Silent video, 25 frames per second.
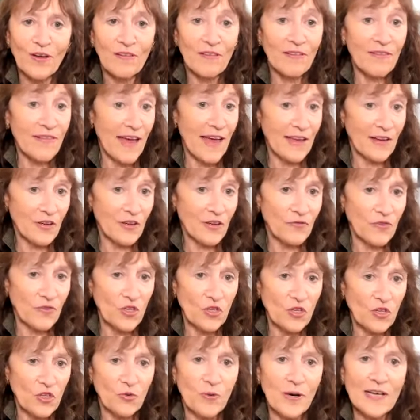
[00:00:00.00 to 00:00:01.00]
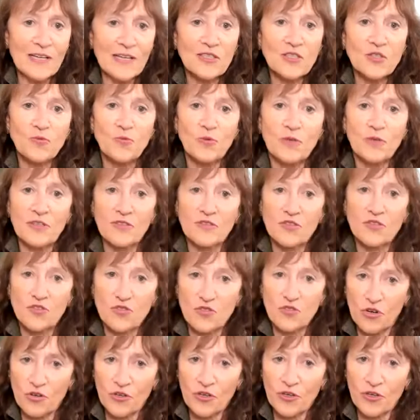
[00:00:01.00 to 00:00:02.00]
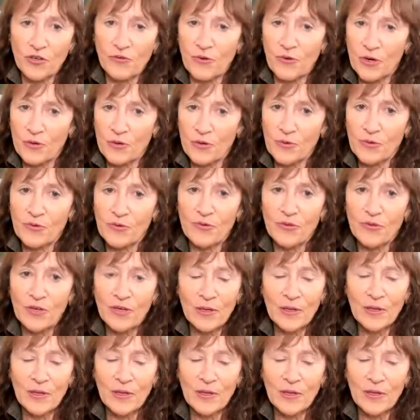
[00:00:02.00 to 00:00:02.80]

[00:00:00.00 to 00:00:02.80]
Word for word: that of the US with stronger growth.